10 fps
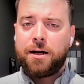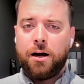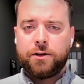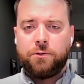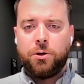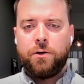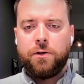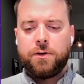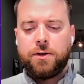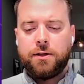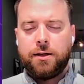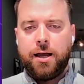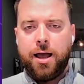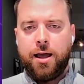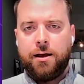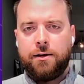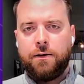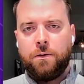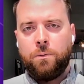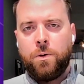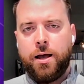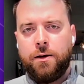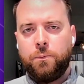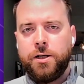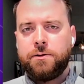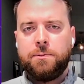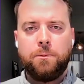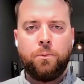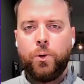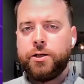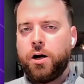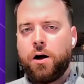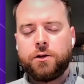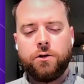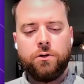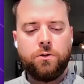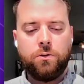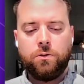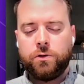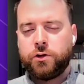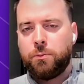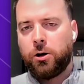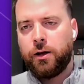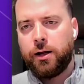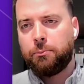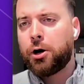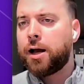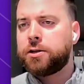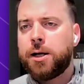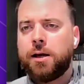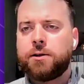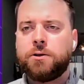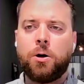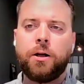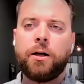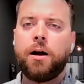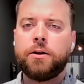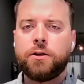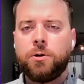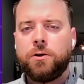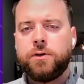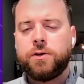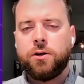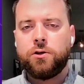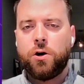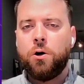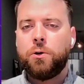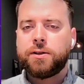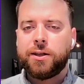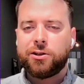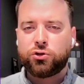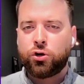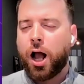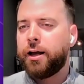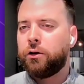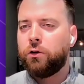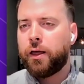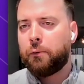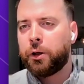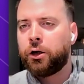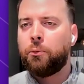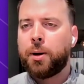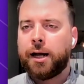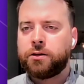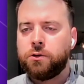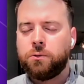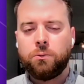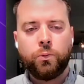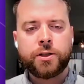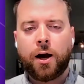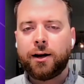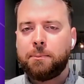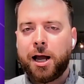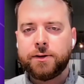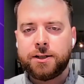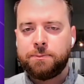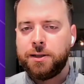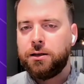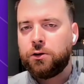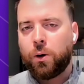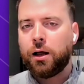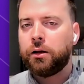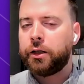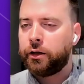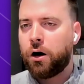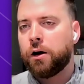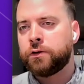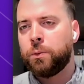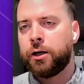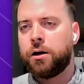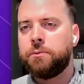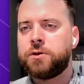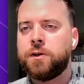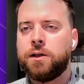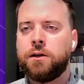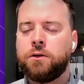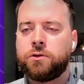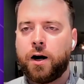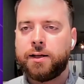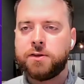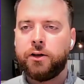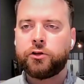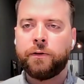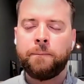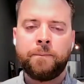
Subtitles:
customers and when we talk to Smartling prospects, Smartling customers, there's always this triangle that we go back to. We talk about speed, quality, and cost when it comes to translation.